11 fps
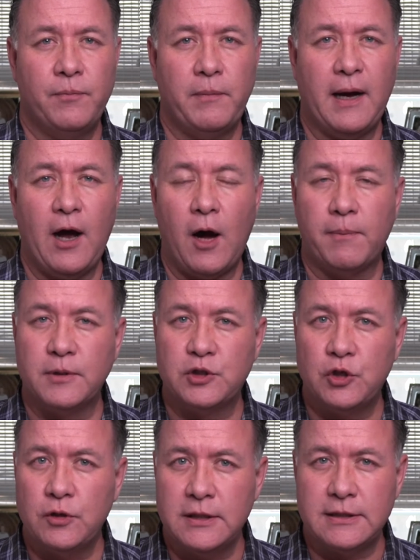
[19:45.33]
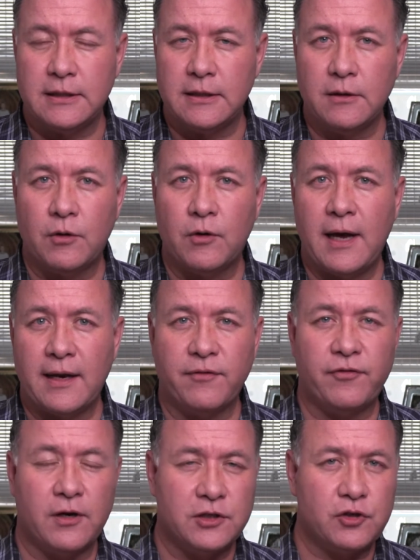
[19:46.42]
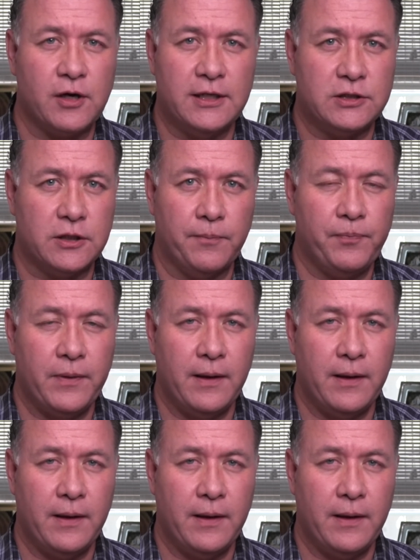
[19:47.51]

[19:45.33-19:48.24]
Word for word: by opportunity or out of frustration.